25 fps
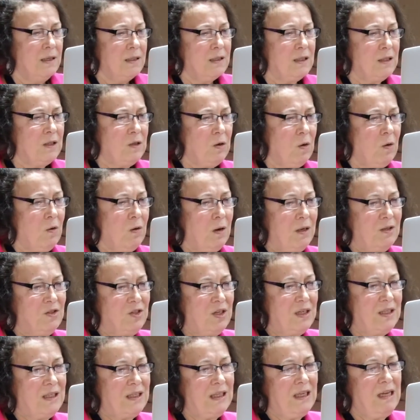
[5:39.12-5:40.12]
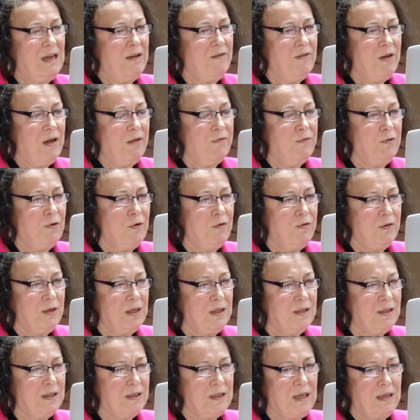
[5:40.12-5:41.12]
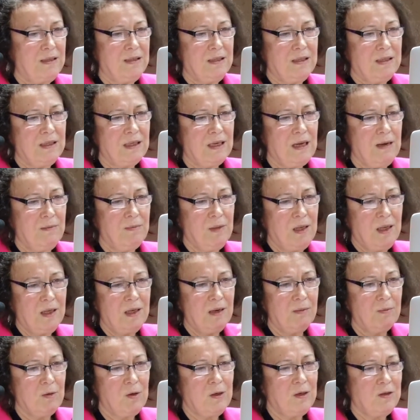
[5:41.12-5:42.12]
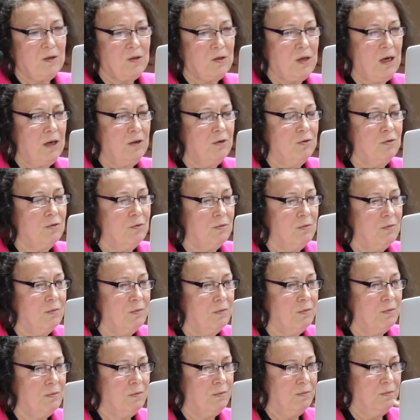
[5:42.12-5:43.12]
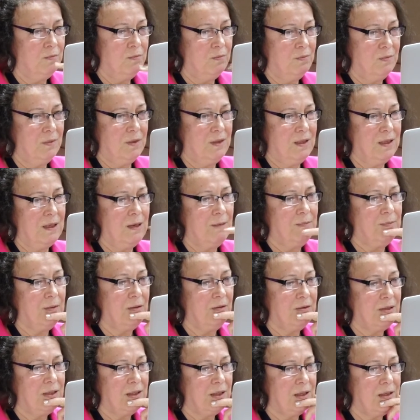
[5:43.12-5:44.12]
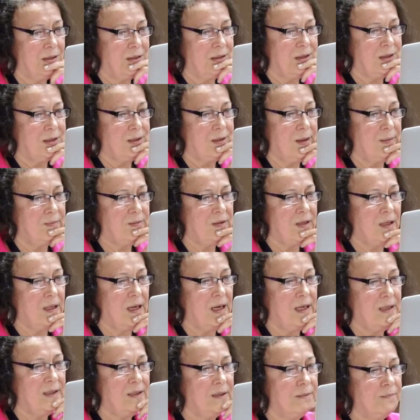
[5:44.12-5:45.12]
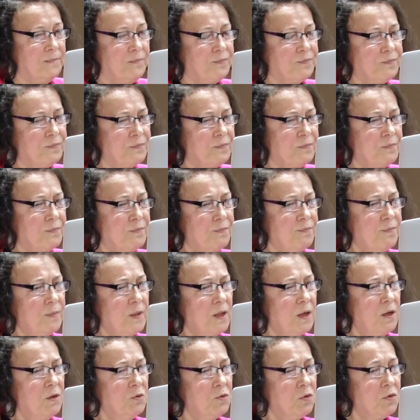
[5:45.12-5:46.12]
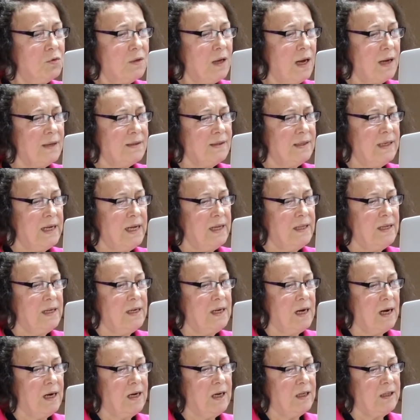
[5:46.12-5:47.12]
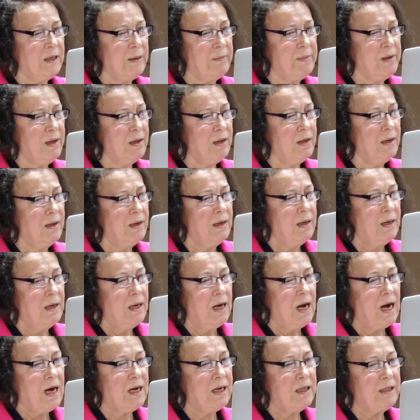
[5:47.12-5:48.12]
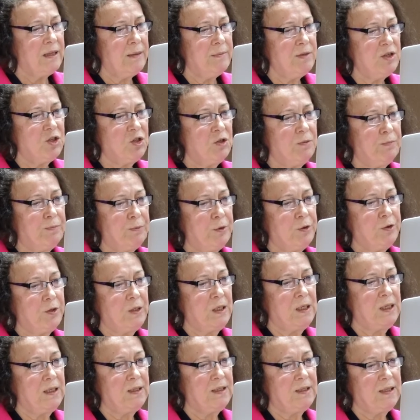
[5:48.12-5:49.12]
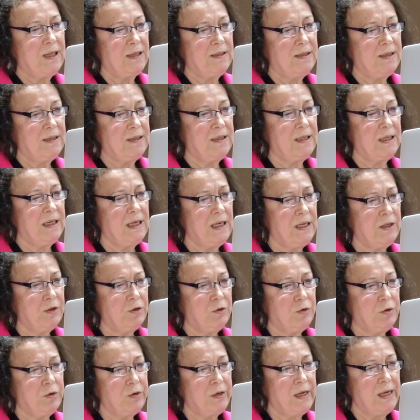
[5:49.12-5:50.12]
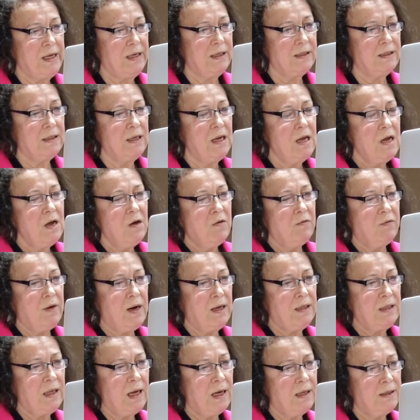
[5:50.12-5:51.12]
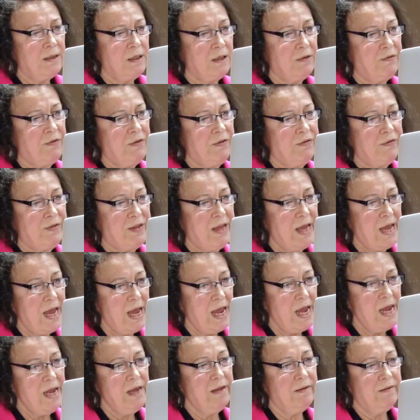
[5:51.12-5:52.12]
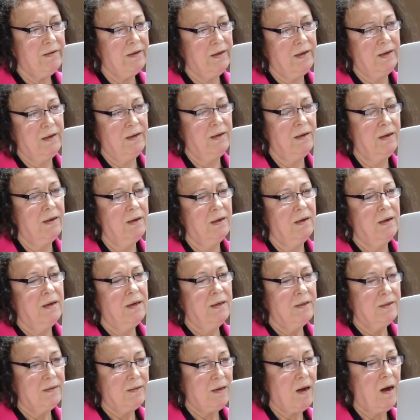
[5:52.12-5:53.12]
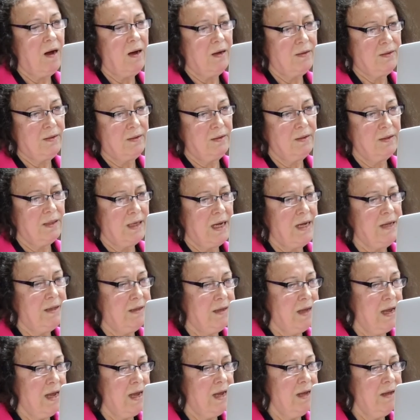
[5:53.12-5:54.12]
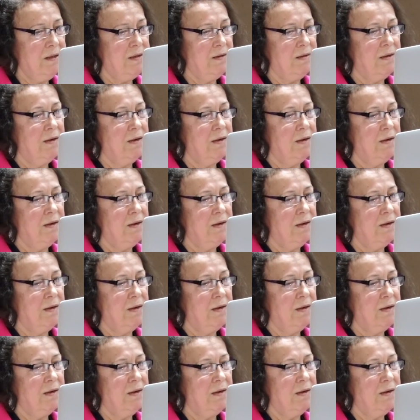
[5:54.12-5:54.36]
So just give a few statistics, and I'm going to try to skip some slides. 2018 academician personal statistic in Turkey is 158,098.